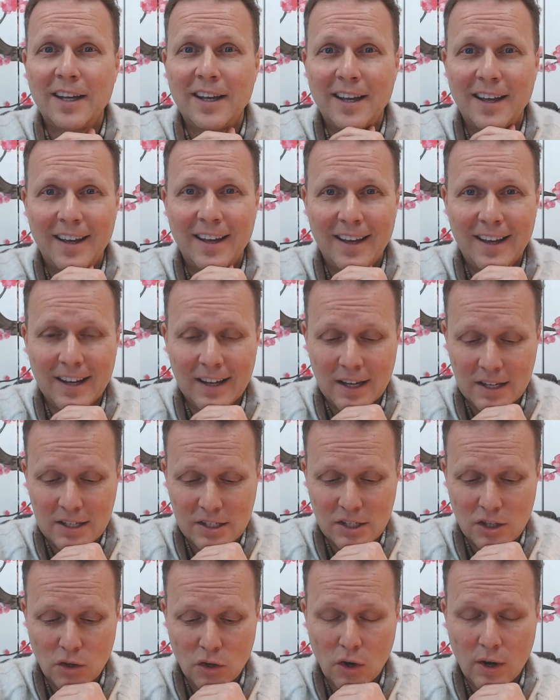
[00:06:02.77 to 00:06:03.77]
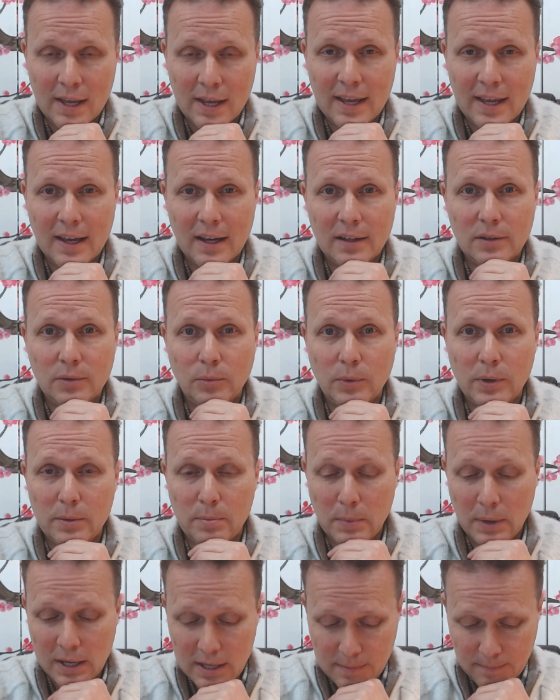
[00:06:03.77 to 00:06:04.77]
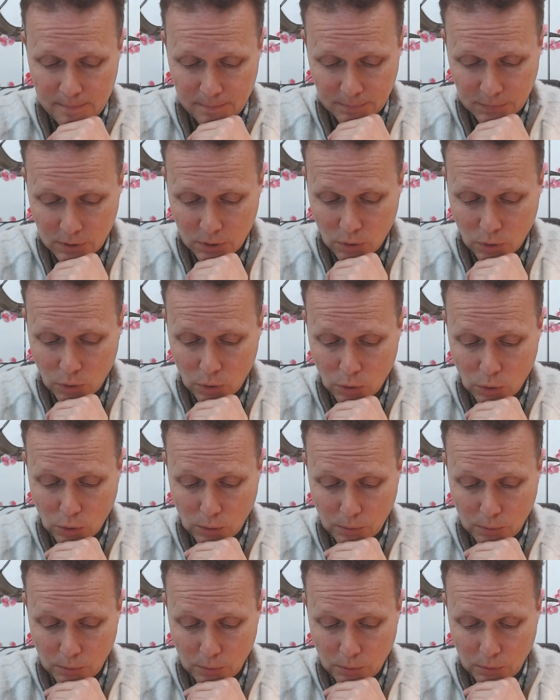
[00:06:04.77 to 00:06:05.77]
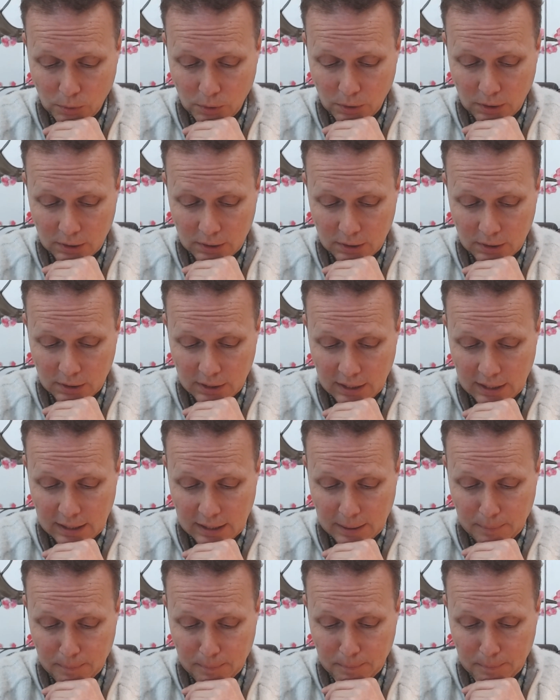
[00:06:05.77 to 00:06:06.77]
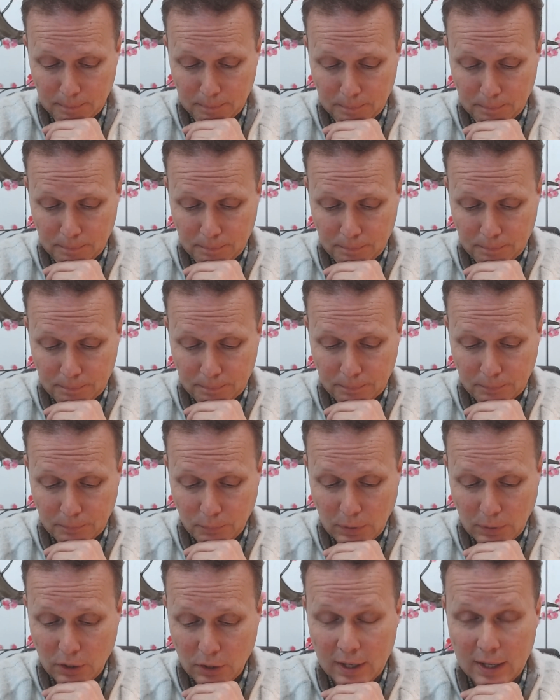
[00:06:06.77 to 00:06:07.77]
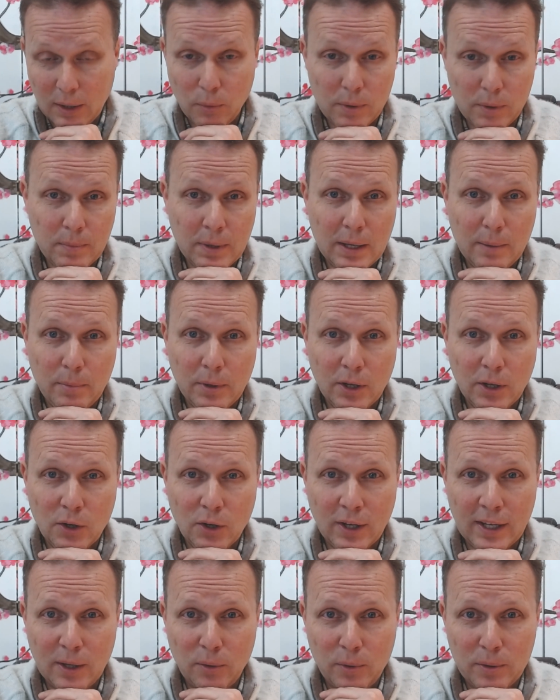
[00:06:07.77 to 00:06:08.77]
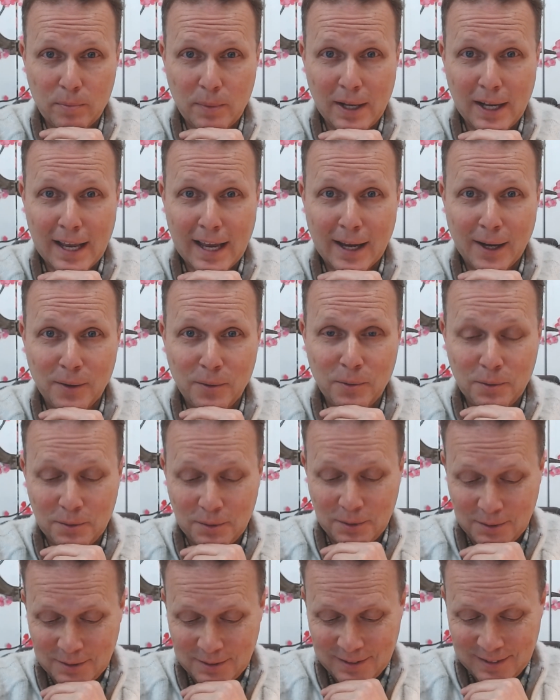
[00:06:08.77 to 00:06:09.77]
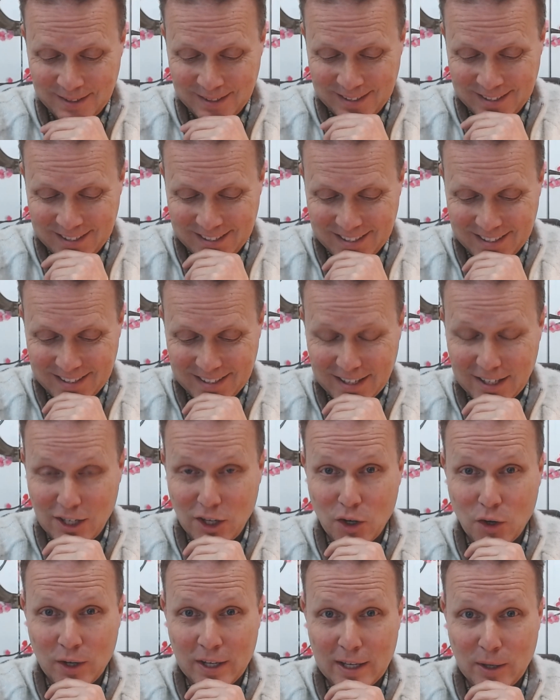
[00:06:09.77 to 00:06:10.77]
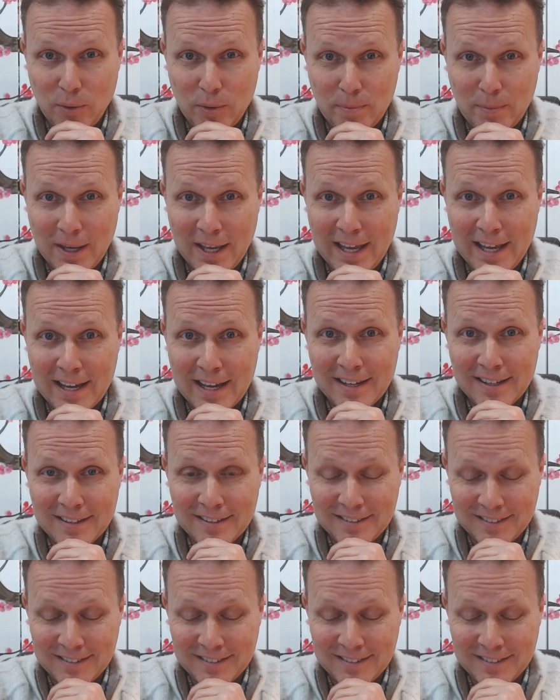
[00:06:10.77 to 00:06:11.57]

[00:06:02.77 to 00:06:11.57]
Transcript: because you're not here with me, or, well, you're here with me, but you're not here with me now. And you're not here with me here.